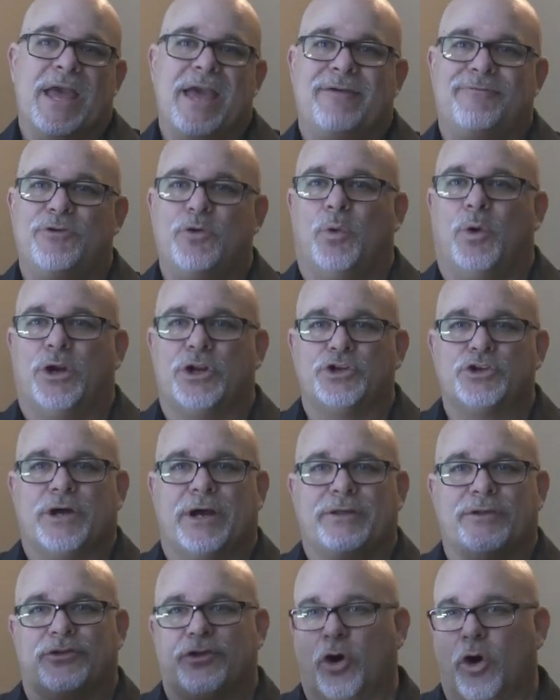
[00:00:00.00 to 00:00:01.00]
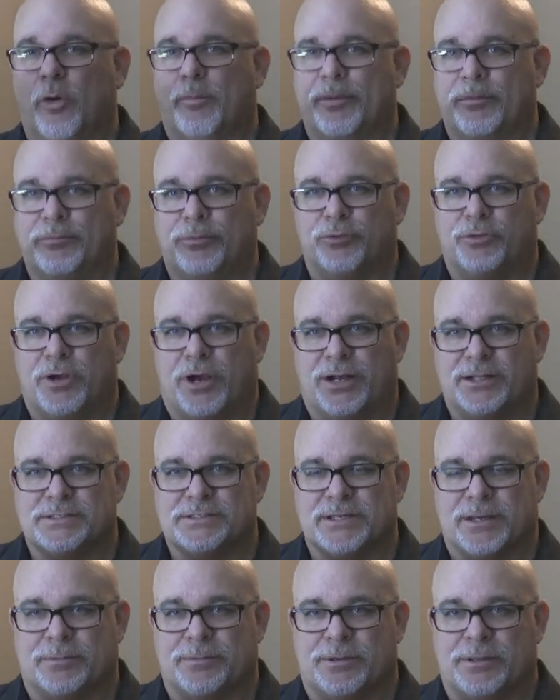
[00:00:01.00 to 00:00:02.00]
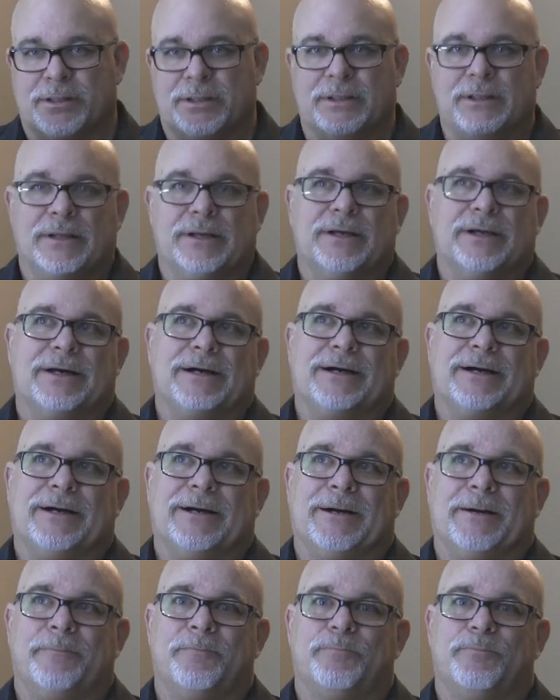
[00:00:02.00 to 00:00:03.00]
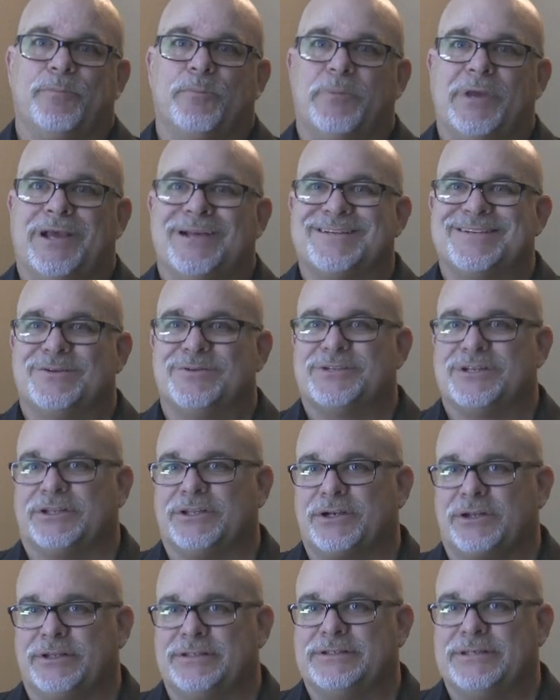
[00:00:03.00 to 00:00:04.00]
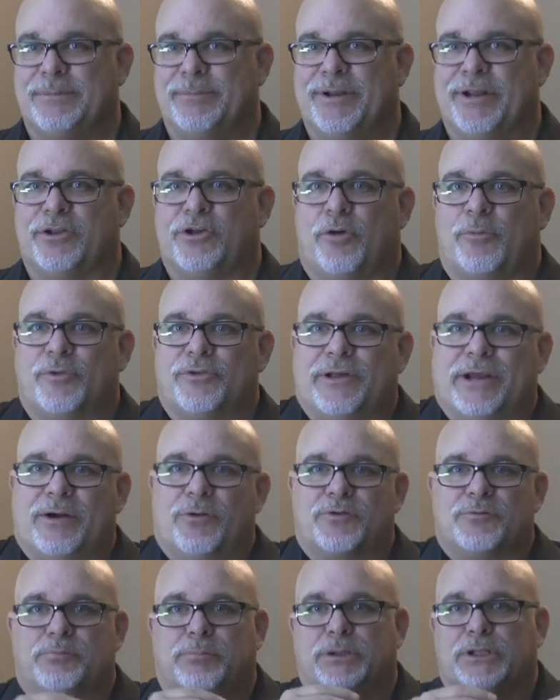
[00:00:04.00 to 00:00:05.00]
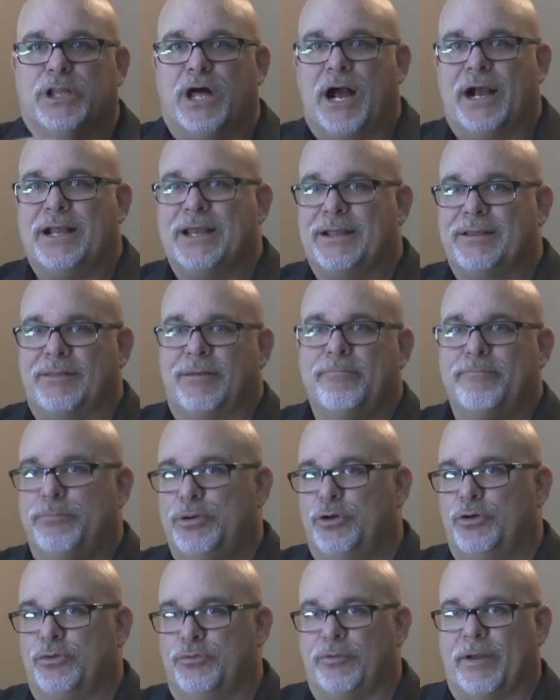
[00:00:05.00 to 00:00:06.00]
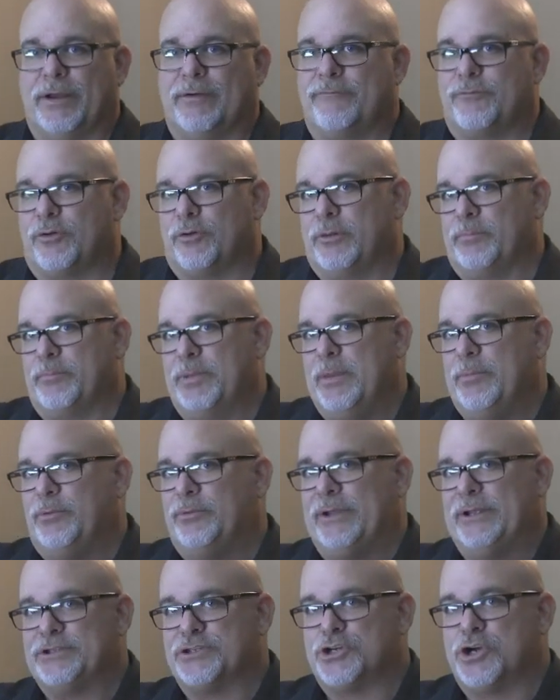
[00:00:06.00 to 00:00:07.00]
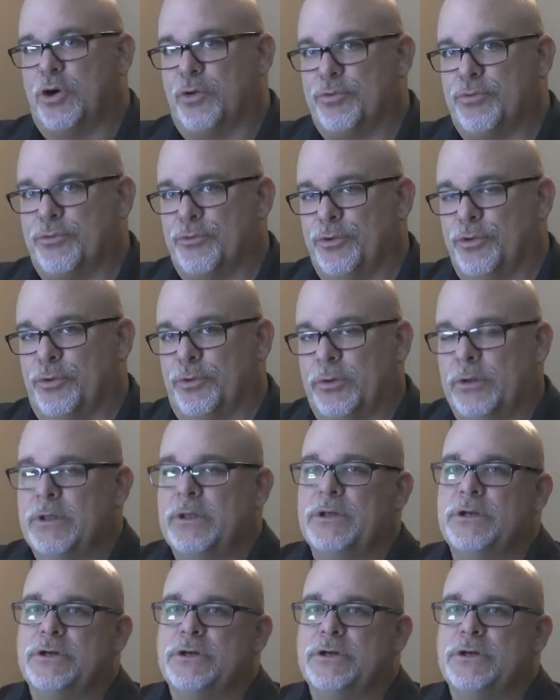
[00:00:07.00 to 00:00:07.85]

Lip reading: if you want to try this open booth concept. Because it was a little intimidating. It's almost like I was blocking the booth, like for people not to go through.